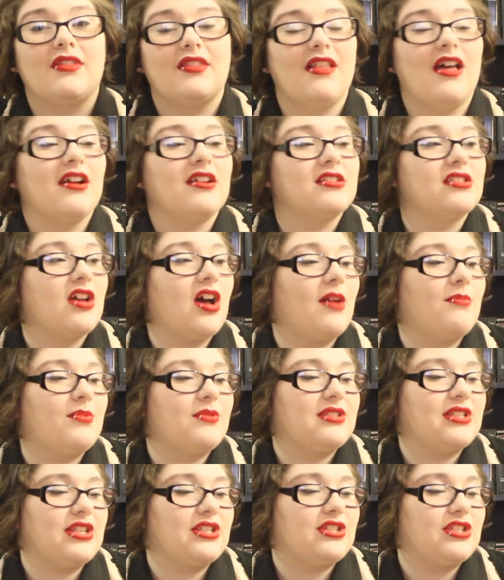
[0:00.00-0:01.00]
Lux
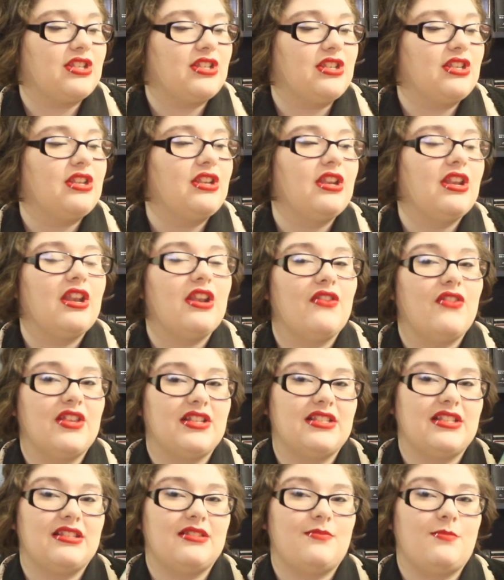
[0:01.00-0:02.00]
Opposition.
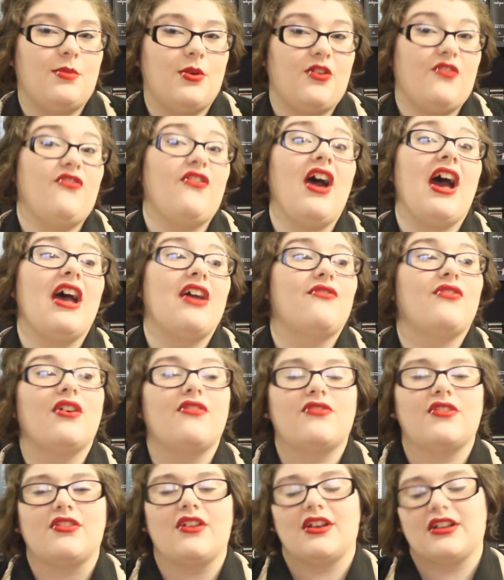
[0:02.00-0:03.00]
This is book 5
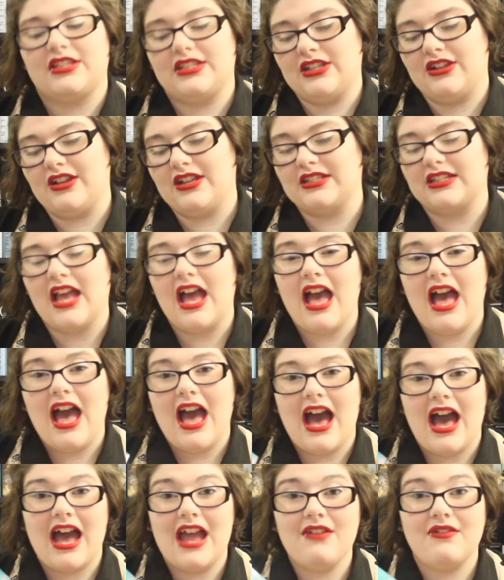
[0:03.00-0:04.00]
of the Lux series.
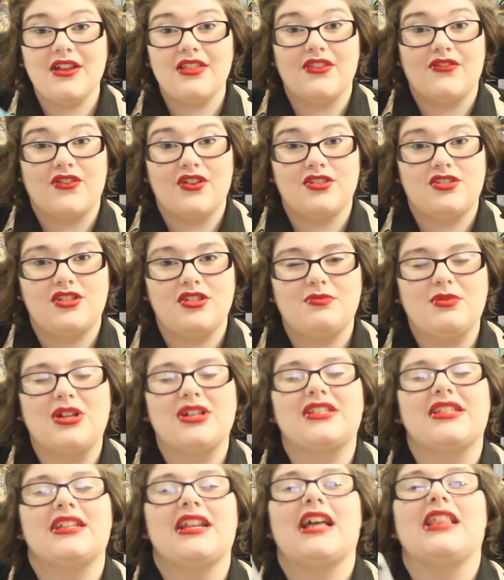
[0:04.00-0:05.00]
I read the first two
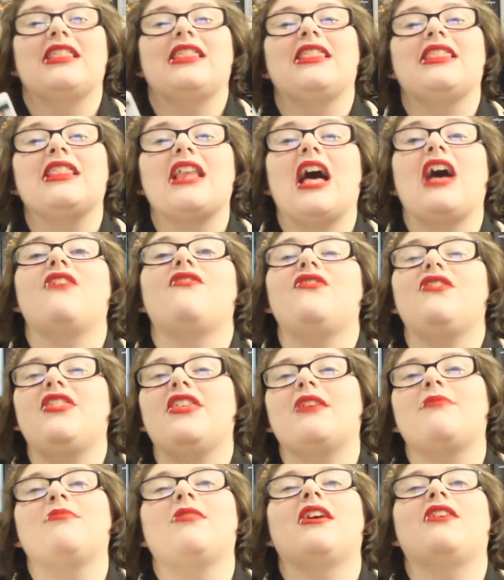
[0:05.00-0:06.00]
books, and I love
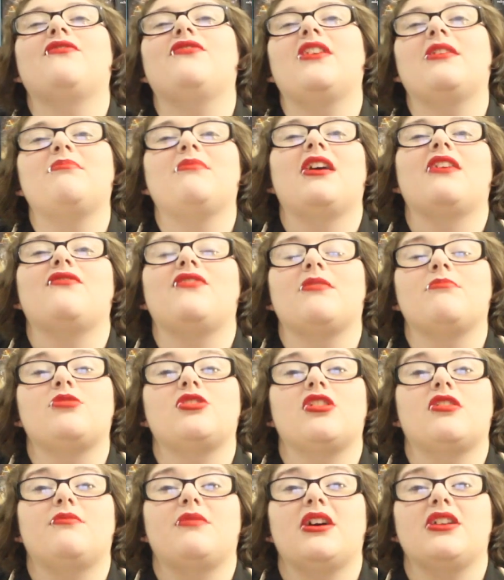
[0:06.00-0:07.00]
them
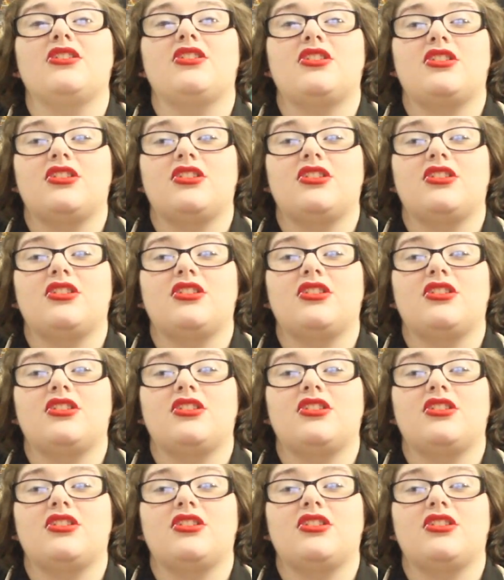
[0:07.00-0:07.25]
so much.